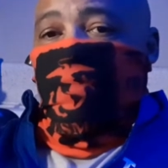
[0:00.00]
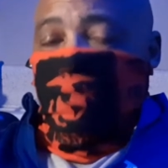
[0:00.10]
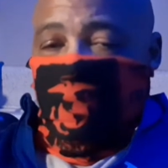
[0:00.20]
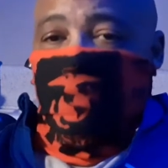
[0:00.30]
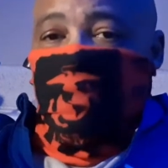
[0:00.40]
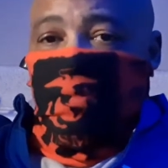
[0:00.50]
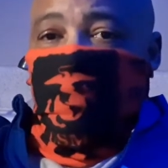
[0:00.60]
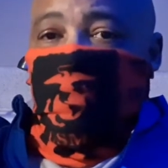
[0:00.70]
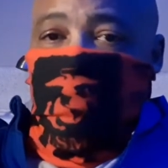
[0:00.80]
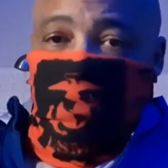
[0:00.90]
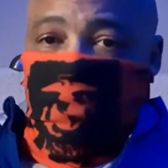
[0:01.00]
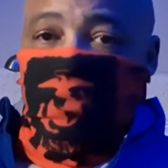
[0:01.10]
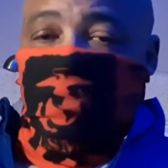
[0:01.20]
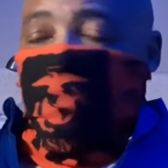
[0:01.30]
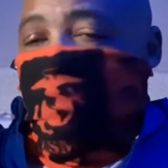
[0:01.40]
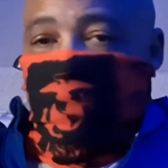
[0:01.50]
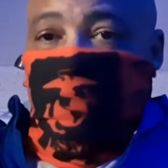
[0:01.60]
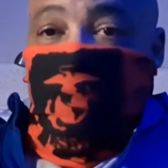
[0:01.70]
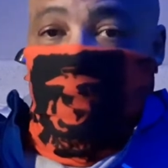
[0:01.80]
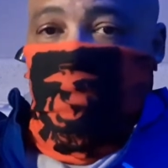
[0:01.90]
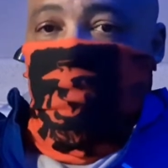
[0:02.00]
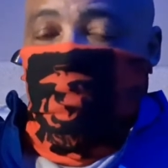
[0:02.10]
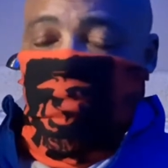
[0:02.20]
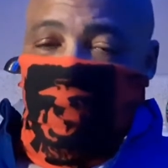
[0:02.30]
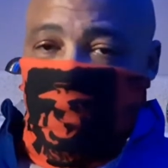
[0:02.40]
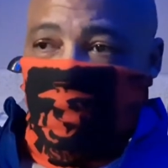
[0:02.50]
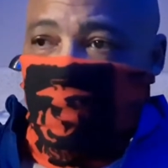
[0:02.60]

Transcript: ACP pistol, caliber rather,